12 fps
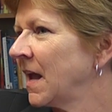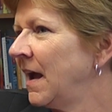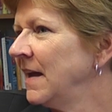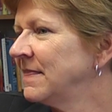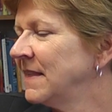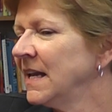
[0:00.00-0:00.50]

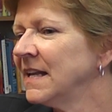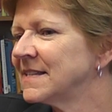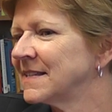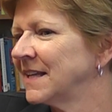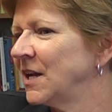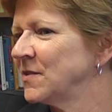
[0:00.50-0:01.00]
I think
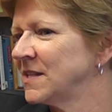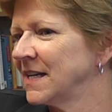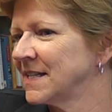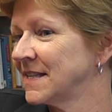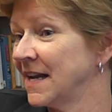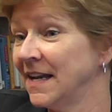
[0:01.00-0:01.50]
it's it's an
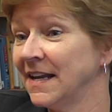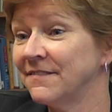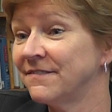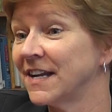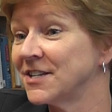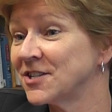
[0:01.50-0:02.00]
exciting
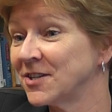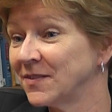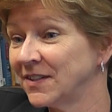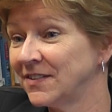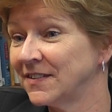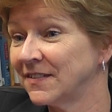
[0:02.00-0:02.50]
adventure
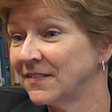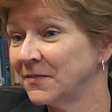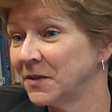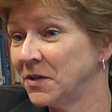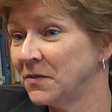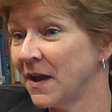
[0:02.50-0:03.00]
when
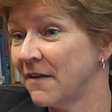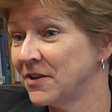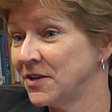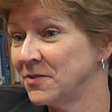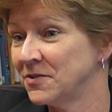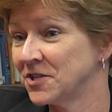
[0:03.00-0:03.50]
you have
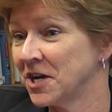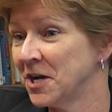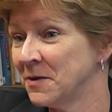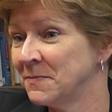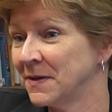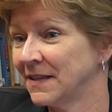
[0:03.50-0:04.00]
a new
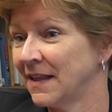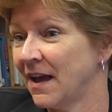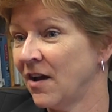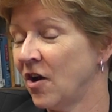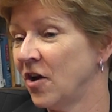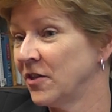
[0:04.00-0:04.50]
job.
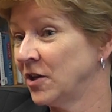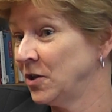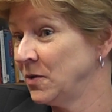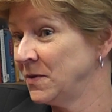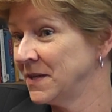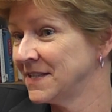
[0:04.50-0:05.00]
That all the
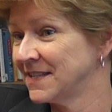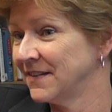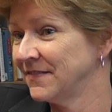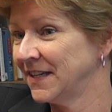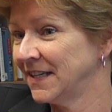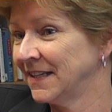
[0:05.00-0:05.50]
newness
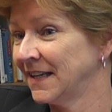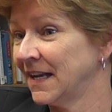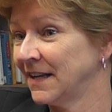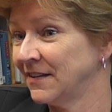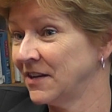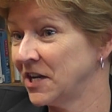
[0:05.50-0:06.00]
of it and
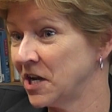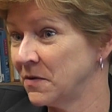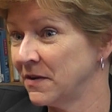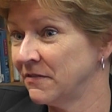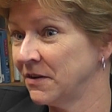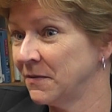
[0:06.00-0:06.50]
getting to
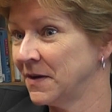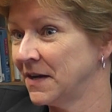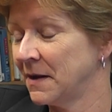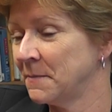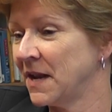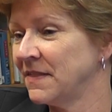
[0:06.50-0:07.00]
know
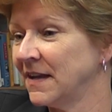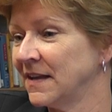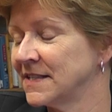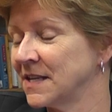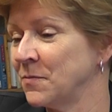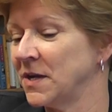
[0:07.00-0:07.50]
everyone. I mean, I think
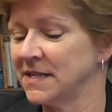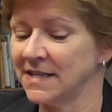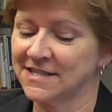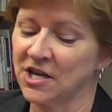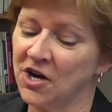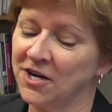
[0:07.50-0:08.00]
in some ways
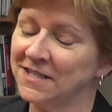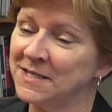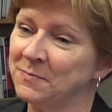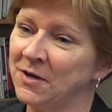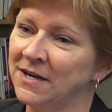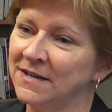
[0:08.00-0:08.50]
that's the
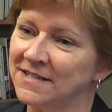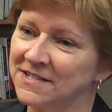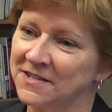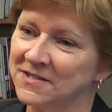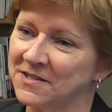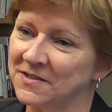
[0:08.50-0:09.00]
hardest part, and it's
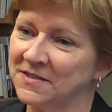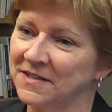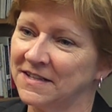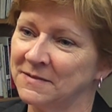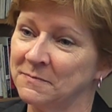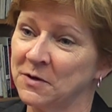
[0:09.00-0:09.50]
also
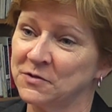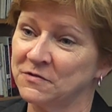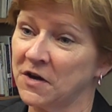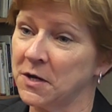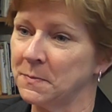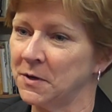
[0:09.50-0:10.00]
the most
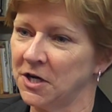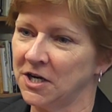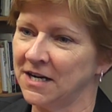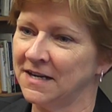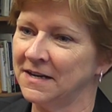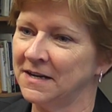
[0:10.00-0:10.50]
fun part.